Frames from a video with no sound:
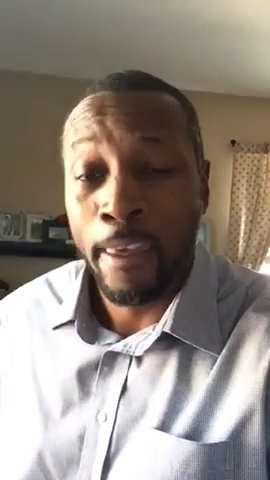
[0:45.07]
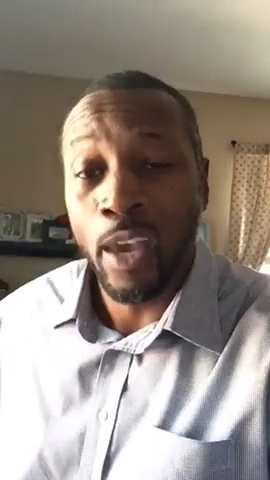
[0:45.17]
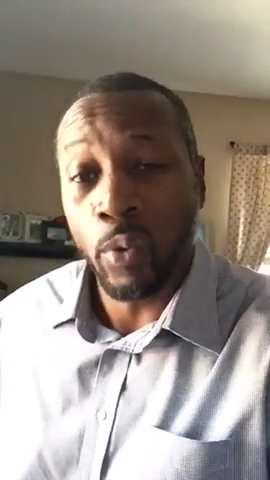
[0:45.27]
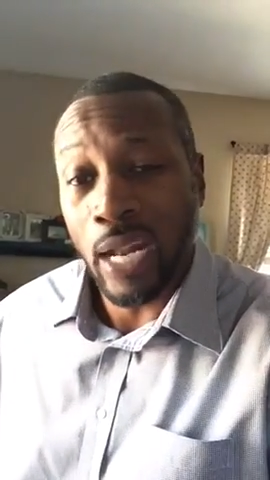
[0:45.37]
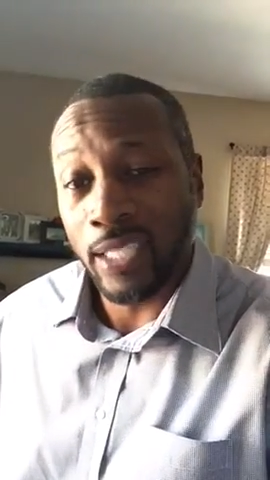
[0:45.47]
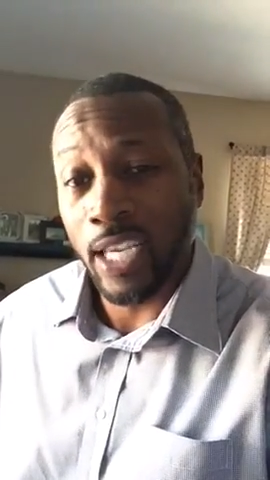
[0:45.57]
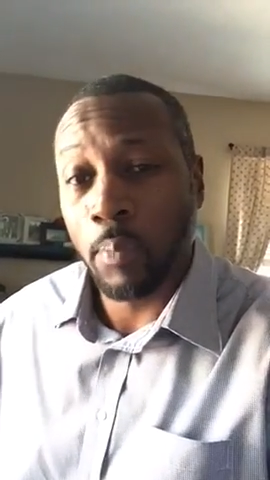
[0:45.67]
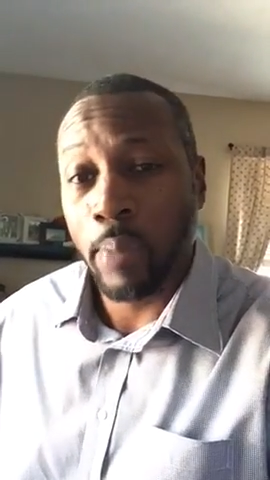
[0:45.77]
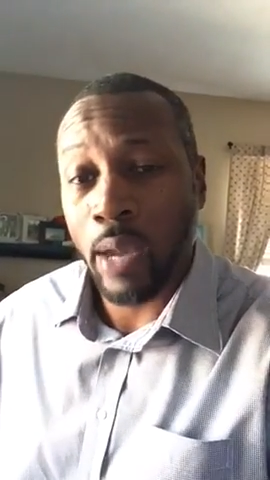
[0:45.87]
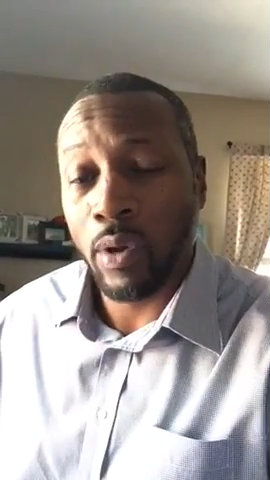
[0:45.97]
And when I
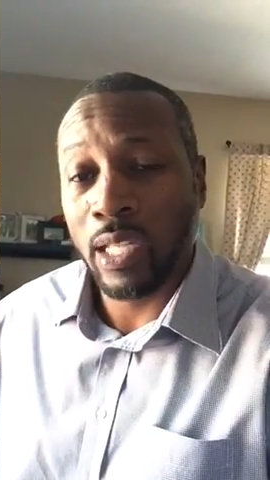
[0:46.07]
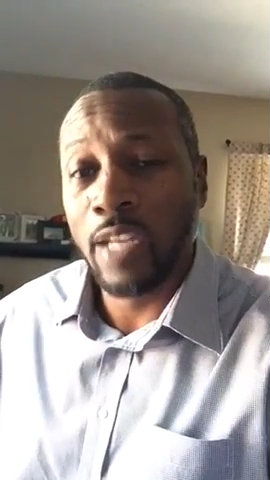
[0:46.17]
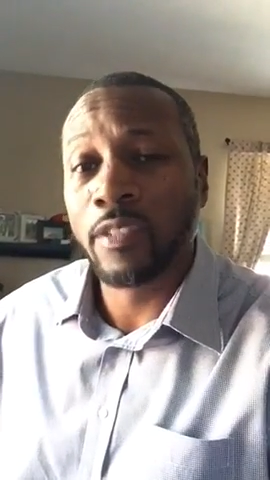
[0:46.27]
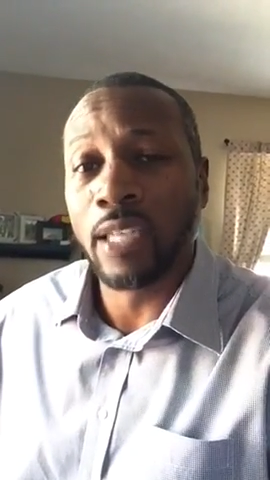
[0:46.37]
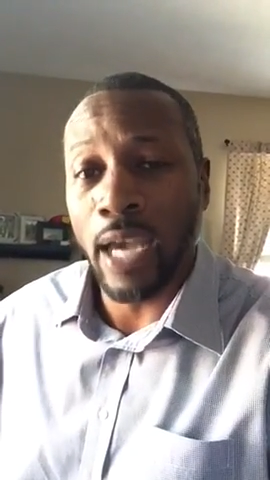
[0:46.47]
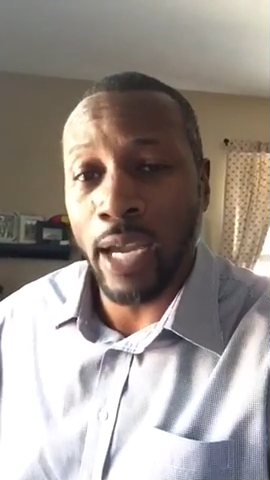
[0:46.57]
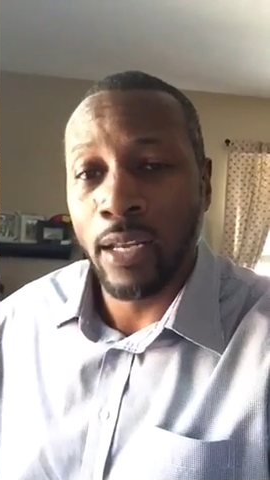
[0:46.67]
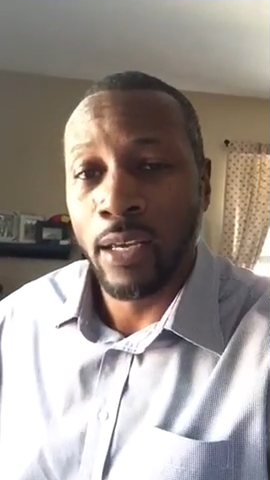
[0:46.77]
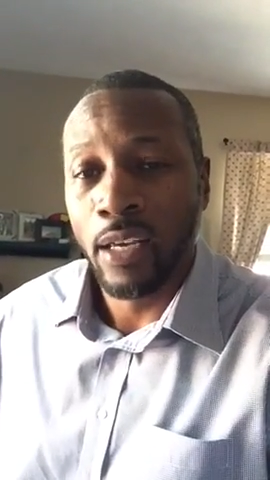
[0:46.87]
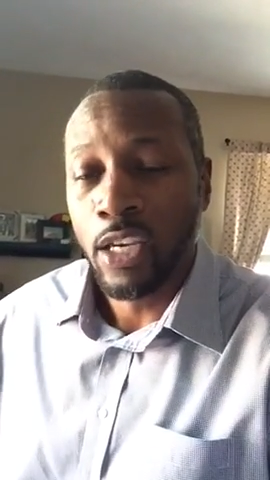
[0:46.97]
check back with Cliff tonight,
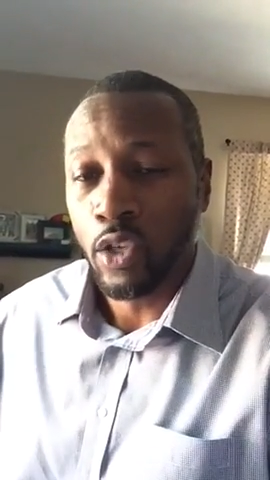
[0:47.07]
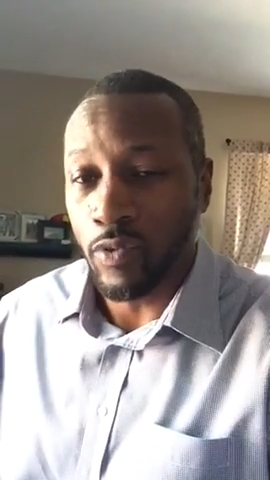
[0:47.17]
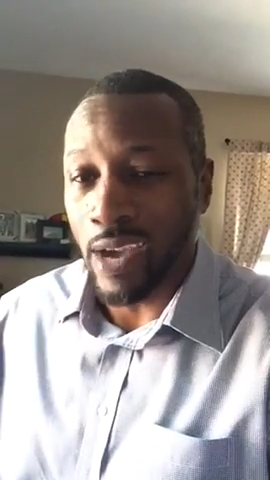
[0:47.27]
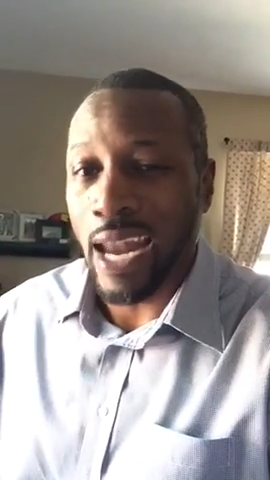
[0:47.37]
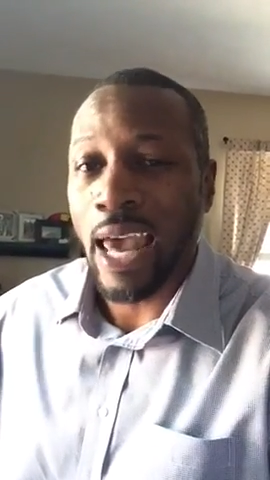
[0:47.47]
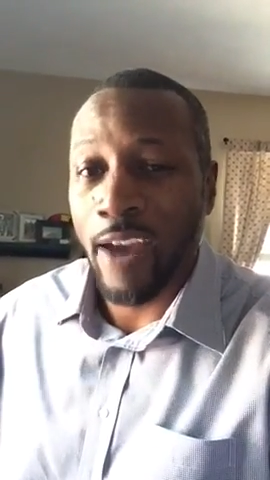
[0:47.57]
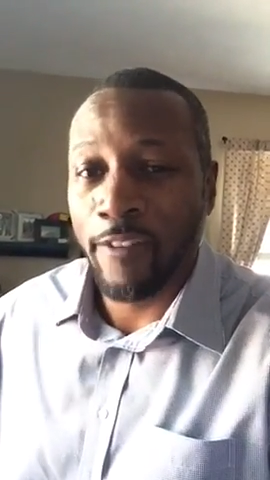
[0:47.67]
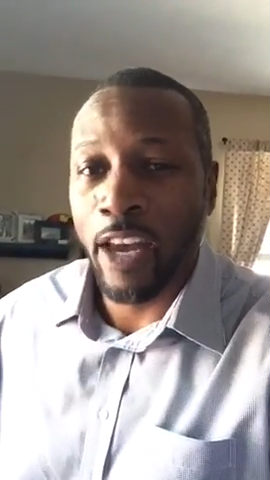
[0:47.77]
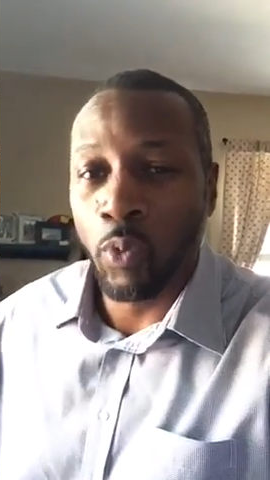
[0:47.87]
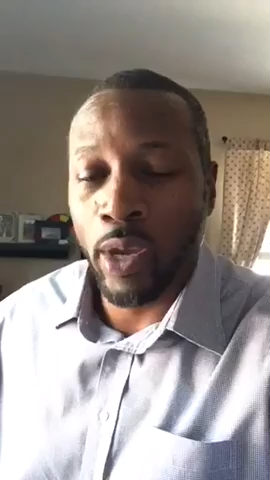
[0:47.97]
you have got to have
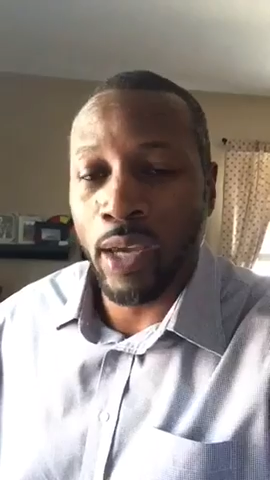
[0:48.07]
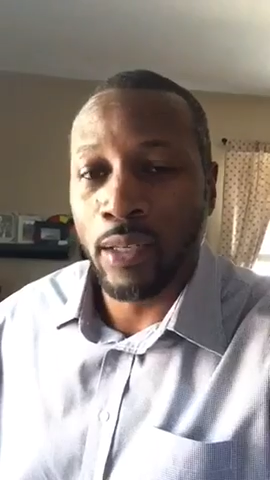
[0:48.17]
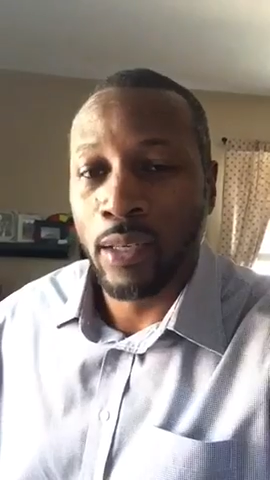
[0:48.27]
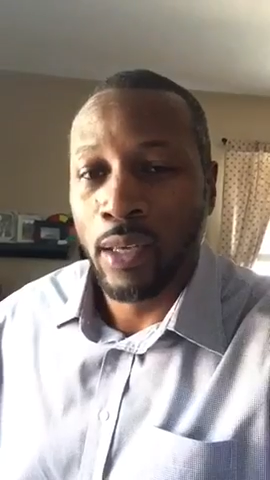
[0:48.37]
that win